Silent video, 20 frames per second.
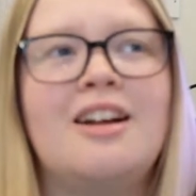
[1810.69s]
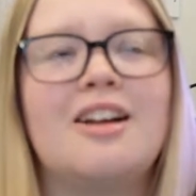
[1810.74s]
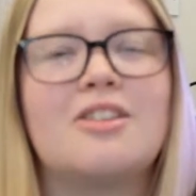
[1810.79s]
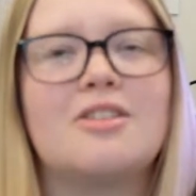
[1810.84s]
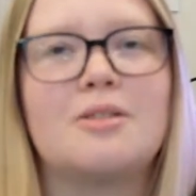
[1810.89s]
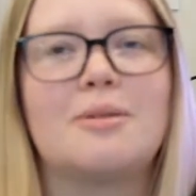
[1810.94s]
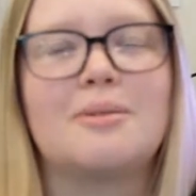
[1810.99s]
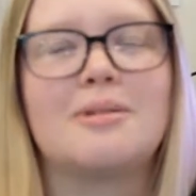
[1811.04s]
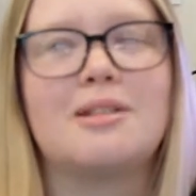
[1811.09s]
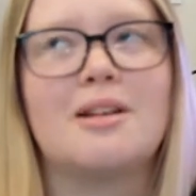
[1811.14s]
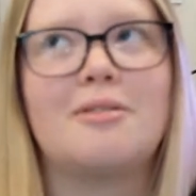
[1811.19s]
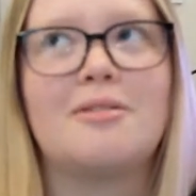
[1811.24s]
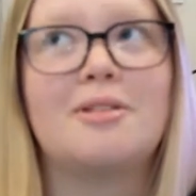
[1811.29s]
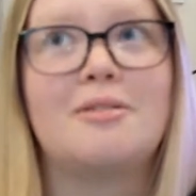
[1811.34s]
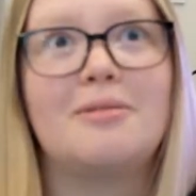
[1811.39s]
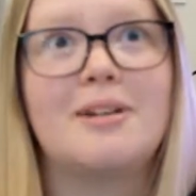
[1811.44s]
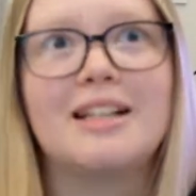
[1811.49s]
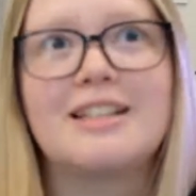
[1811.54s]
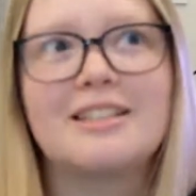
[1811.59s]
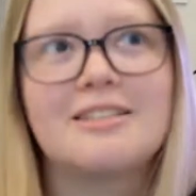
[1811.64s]
So I was like, well,
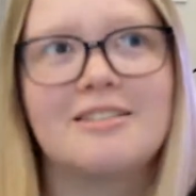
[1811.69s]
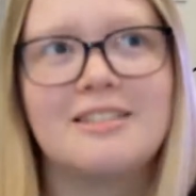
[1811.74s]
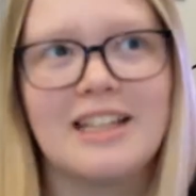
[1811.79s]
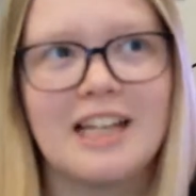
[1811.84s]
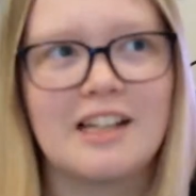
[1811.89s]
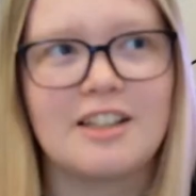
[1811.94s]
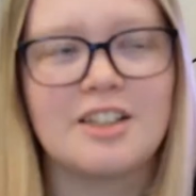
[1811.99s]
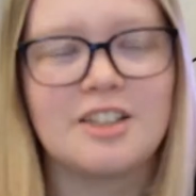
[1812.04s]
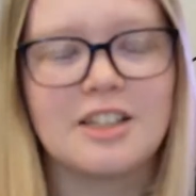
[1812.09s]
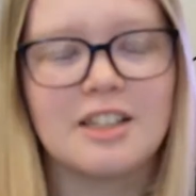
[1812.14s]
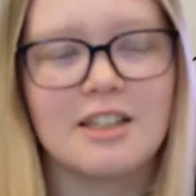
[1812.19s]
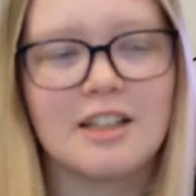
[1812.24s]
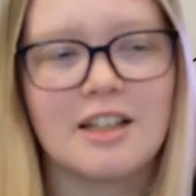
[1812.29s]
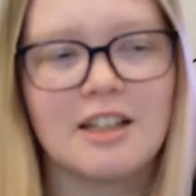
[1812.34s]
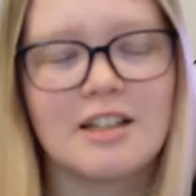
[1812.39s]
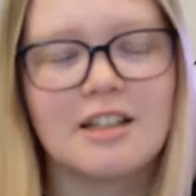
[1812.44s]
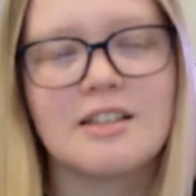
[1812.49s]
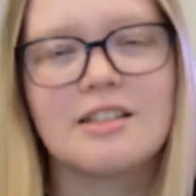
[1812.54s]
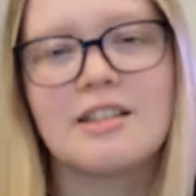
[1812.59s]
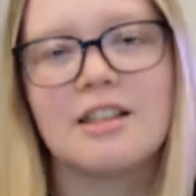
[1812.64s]
I'll wait till next year
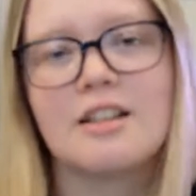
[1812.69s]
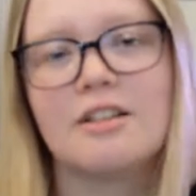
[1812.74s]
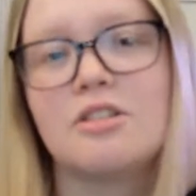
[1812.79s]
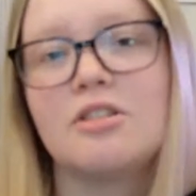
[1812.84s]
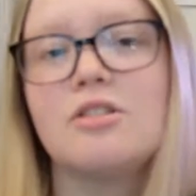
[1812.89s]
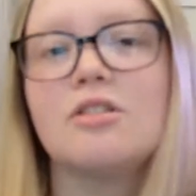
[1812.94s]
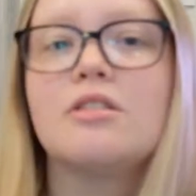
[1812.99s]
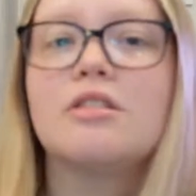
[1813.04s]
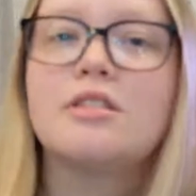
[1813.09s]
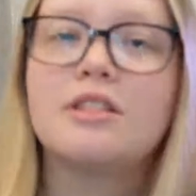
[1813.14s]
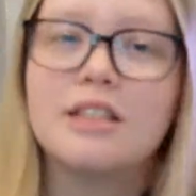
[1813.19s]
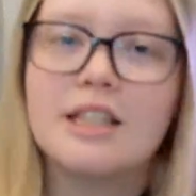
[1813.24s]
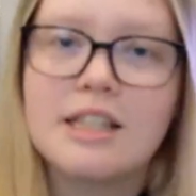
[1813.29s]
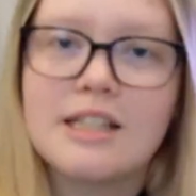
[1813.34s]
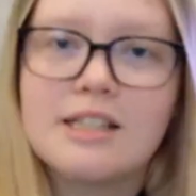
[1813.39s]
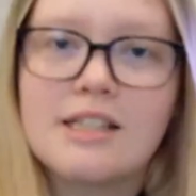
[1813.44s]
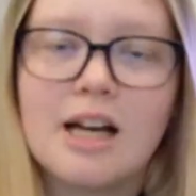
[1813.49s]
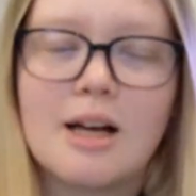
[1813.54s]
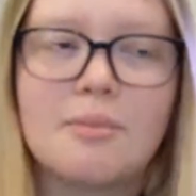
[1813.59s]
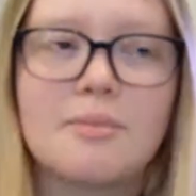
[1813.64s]
then, because then of course
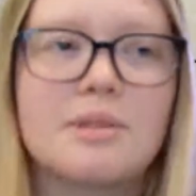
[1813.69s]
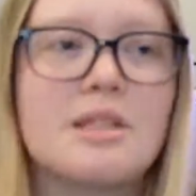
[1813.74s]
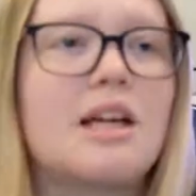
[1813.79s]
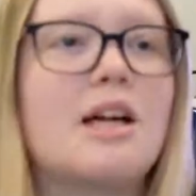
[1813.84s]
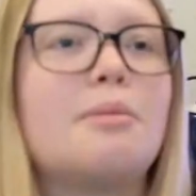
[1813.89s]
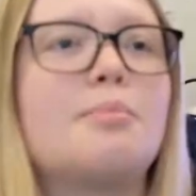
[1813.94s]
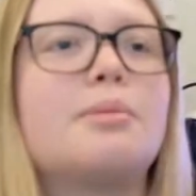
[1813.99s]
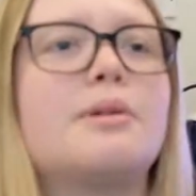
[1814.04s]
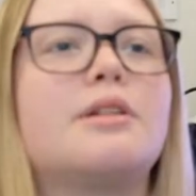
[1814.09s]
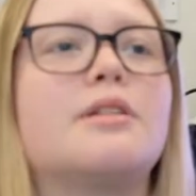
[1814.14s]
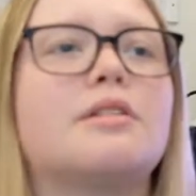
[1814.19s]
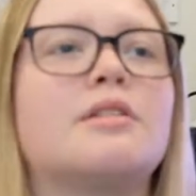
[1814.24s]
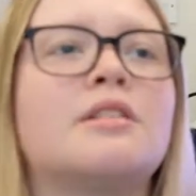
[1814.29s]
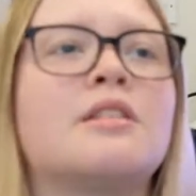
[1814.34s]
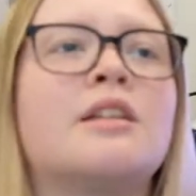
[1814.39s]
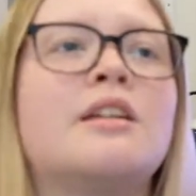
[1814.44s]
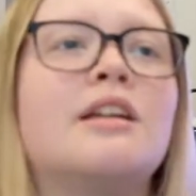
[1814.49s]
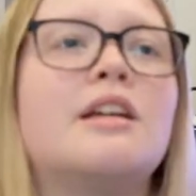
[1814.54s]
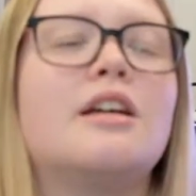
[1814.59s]
exams happened.